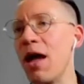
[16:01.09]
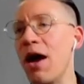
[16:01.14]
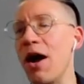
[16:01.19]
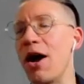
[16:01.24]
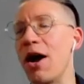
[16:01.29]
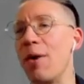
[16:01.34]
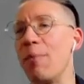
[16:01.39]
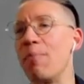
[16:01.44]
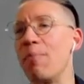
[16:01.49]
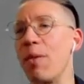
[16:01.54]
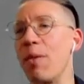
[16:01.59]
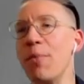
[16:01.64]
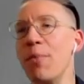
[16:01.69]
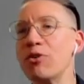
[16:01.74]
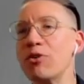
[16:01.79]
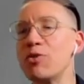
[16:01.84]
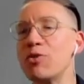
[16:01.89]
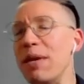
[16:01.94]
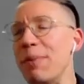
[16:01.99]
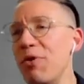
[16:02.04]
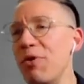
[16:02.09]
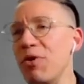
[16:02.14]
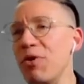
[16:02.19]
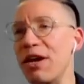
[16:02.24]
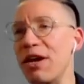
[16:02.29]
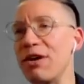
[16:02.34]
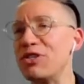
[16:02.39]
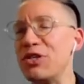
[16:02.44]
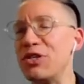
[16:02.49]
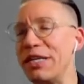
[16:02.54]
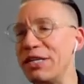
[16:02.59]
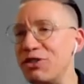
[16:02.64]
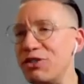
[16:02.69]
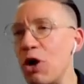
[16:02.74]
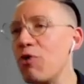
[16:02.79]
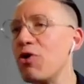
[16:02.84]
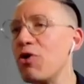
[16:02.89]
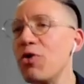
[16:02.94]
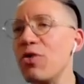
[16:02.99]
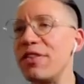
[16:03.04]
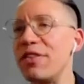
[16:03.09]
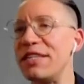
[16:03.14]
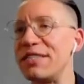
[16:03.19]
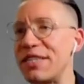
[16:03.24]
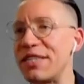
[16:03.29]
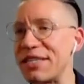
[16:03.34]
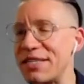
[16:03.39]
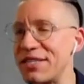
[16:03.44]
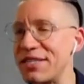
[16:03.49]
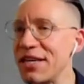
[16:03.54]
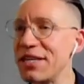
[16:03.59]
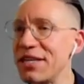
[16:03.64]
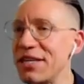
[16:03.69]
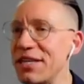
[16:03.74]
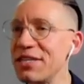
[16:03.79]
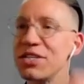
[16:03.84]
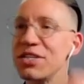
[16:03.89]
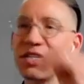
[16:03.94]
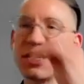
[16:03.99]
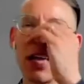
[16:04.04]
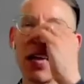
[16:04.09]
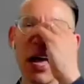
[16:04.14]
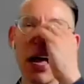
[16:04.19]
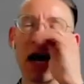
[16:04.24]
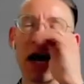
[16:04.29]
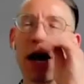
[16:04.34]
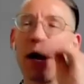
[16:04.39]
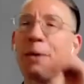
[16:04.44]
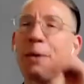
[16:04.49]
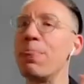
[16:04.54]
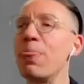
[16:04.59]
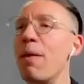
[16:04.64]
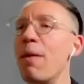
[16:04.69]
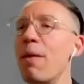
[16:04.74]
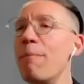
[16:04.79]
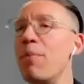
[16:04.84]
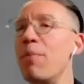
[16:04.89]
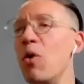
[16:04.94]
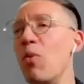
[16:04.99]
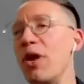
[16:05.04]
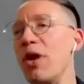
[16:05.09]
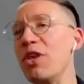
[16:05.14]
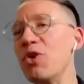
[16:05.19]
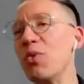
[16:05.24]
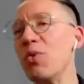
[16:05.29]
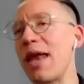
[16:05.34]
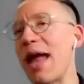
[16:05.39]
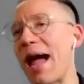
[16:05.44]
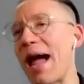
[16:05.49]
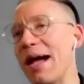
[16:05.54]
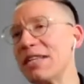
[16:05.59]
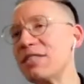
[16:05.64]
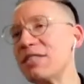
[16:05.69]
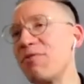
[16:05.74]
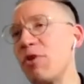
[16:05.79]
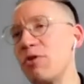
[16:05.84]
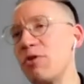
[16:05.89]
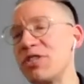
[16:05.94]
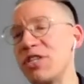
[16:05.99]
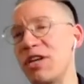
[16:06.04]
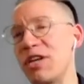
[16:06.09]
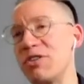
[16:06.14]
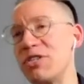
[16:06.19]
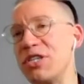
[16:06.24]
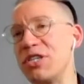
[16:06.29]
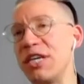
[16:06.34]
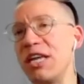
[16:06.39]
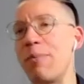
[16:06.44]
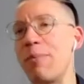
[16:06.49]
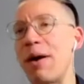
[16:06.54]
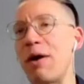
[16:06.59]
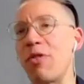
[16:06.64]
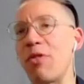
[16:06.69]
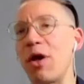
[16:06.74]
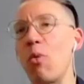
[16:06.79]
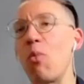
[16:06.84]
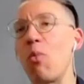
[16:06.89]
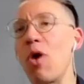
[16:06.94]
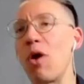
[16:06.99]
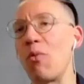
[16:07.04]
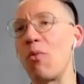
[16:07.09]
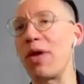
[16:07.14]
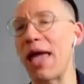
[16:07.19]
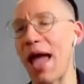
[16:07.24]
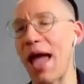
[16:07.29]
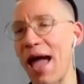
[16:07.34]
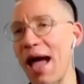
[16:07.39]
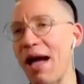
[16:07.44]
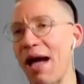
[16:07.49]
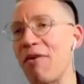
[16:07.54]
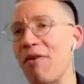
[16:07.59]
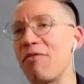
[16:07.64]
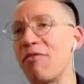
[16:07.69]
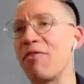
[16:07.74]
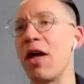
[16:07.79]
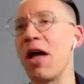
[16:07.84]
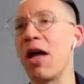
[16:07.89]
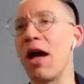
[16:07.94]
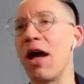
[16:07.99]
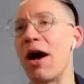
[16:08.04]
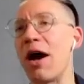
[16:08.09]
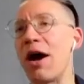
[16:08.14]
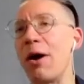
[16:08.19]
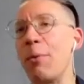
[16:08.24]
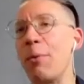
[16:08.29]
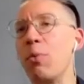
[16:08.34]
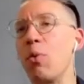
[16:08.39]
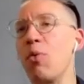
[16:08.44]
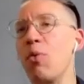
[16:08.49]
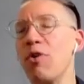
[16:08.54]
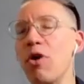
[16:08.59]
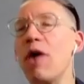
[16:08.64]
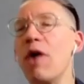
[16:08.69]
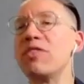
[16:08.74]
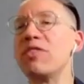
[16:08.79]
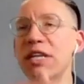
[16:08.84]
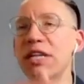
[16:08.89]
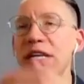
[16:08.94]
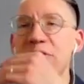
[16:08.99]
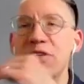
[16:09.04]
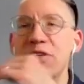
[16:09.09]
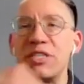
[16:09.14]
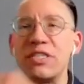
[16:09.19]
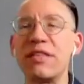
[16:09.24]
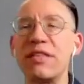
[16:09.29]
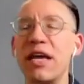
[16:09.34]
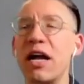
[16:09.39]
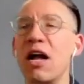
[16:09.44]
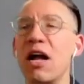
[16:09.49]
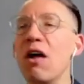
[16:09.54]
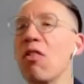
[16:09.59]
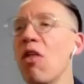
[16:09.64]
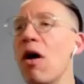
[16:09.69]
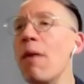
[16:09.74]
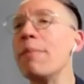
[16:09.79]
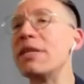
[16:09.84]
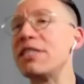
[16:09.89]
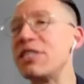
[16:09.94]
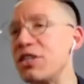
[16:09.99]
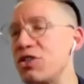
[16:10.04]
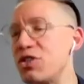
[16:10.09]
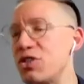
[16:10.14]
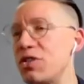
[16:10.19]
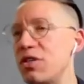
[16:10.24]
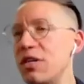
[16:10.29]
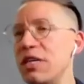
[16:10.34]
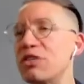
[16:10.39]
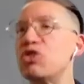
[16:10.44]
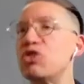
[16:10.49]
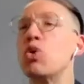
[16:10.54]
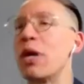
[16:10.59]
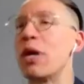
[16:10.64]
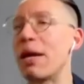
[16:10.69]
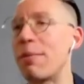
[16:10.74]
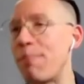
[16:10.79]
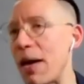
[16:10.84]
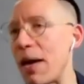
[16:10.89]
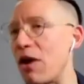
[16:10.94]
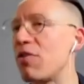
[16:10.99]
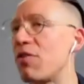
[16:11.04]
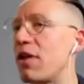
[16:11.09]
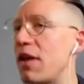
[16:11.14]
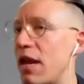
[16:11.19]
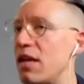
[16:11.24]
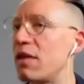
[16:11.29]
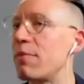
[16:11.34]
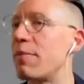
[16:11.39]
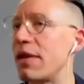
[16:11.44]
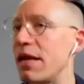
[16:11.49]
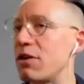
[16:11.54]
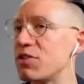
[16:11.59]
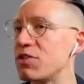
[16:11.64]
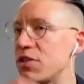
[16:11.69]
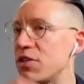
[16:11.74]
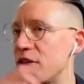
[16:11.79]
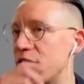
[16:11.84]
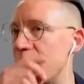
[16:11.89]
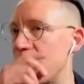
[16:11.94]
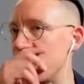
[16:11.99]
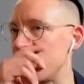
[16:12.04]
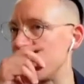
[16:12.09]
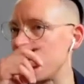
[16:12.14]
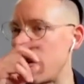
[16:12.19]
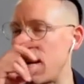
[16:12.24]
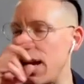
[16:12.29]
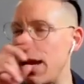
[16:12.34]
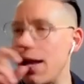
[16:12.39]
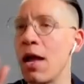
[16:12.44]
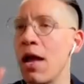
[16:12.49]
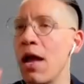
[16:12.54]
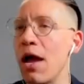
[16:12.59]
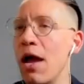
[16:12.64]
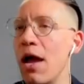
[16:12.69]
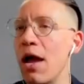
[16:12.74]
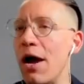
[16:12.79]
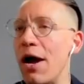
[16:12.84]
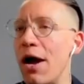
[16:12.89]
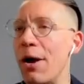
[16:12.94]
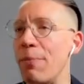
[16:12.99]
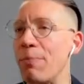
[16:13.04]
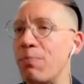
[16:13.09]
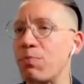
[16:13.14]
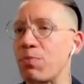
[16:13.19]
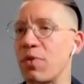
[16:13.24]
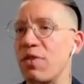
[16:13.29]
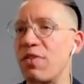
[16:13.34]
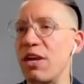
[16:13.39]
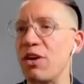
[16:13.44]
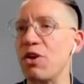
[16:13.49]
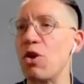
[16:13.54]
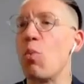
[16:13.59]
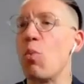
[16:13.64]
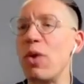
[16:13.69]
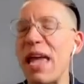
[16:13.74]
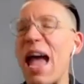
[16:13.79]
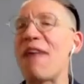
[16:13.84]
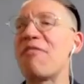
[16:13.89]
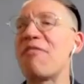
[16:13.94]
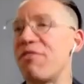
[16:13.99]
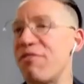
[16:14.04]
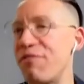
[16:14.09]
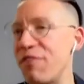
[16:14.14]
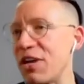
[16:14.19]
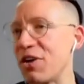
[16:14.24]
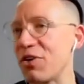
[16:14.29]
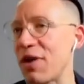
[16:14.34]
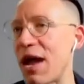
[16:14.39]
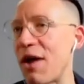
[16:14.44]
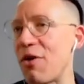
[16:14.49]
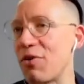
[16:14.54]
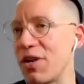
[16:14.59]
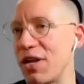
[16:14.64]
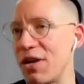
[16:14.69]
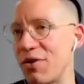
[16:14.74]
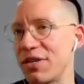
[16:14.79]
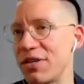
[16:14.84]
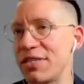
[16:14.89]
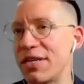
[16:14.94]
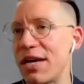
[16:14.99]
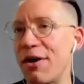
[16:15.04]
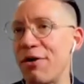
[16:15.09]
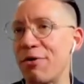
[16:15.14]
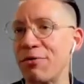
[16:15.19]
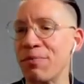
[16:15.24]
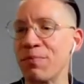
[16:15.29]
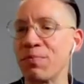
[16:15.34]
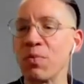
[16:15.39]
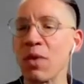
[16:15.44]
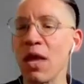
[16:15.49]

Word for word: Um, most people in our city don't know that these exist. Um, but when you would ask folks in our city about like what we have, um, we would often hear this thing that Columbus is is doing it better than anybody else in the country. Um, that you know we have it figured out here in town.